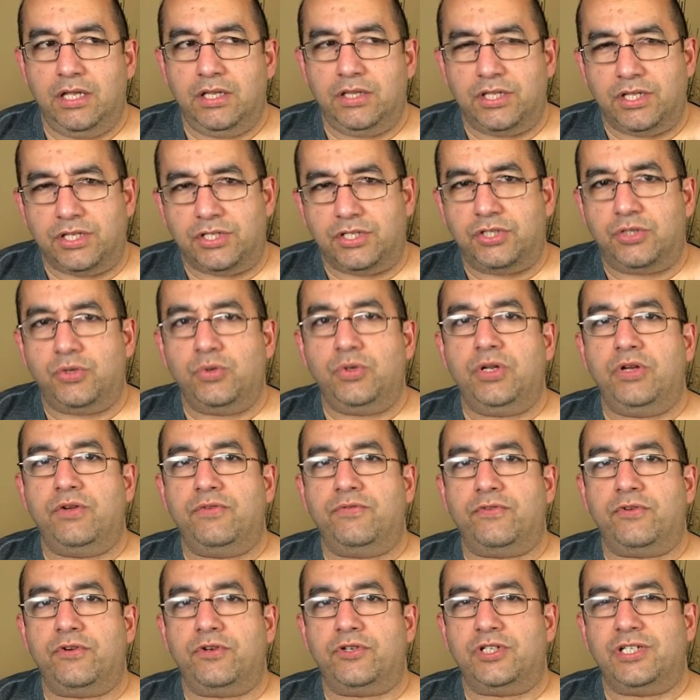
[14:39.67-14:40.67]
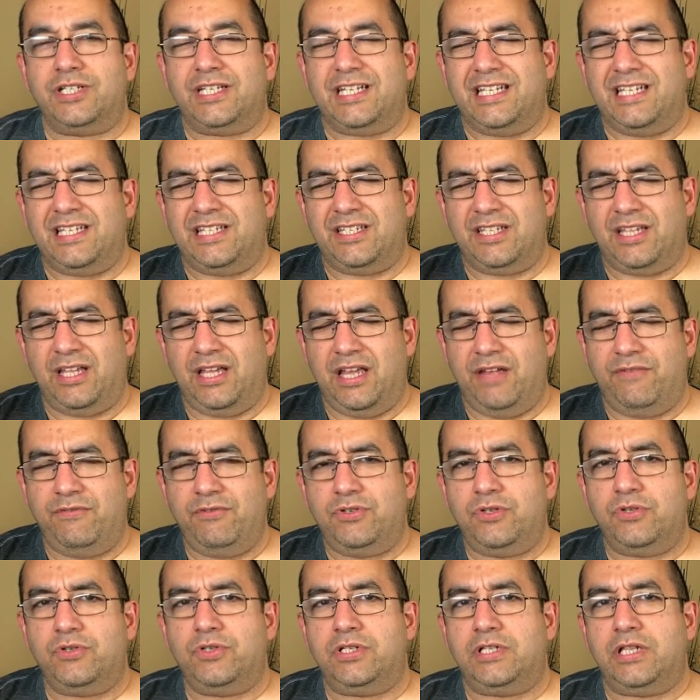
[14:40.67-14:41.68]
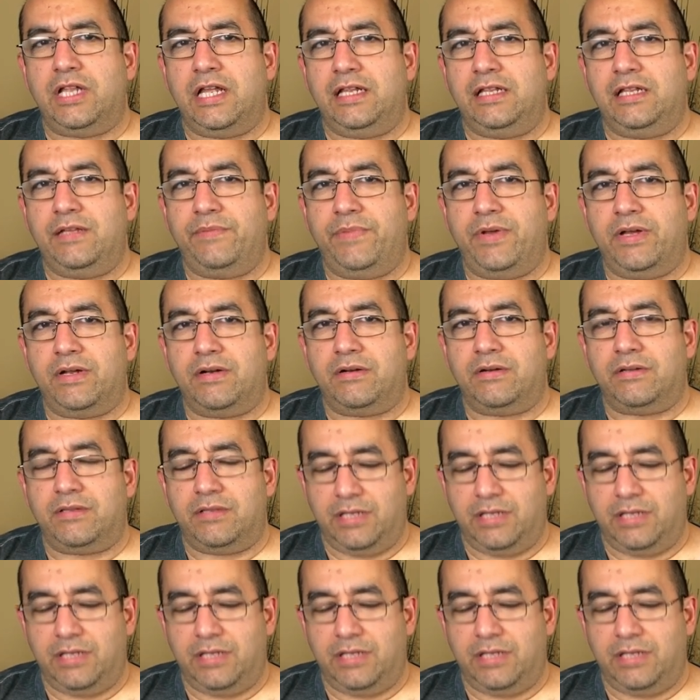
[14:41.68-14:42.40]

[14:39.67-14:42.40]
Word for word: the studio version is ever so slightly better